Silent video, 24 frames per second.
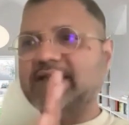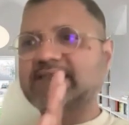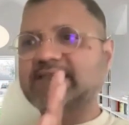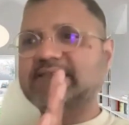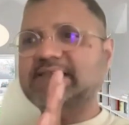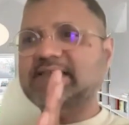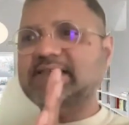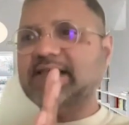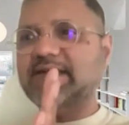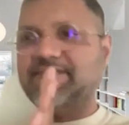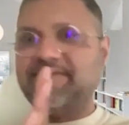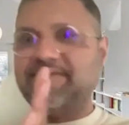I
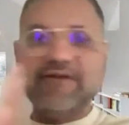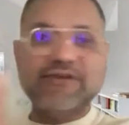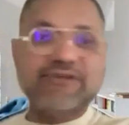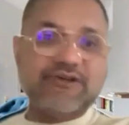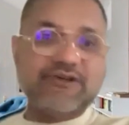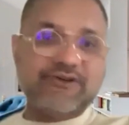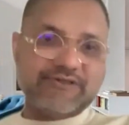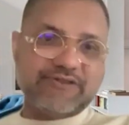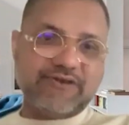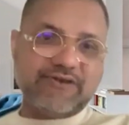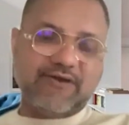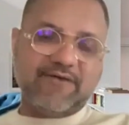see the
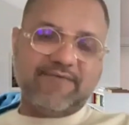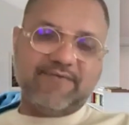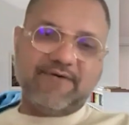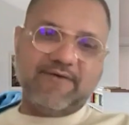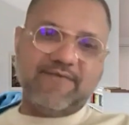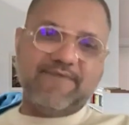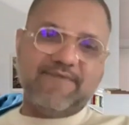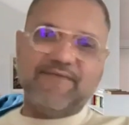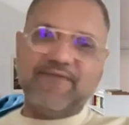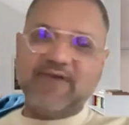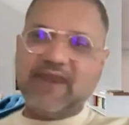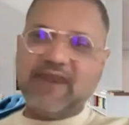future sort
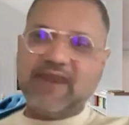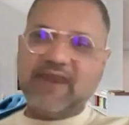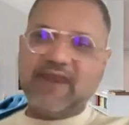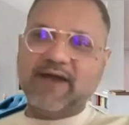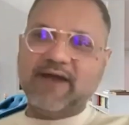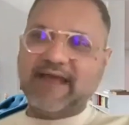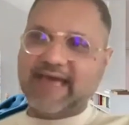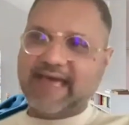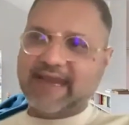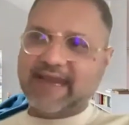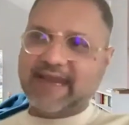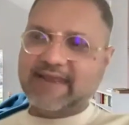of video
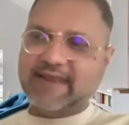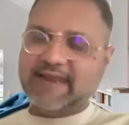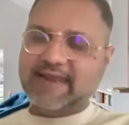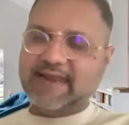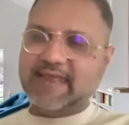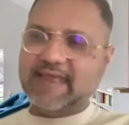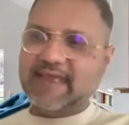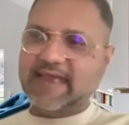headed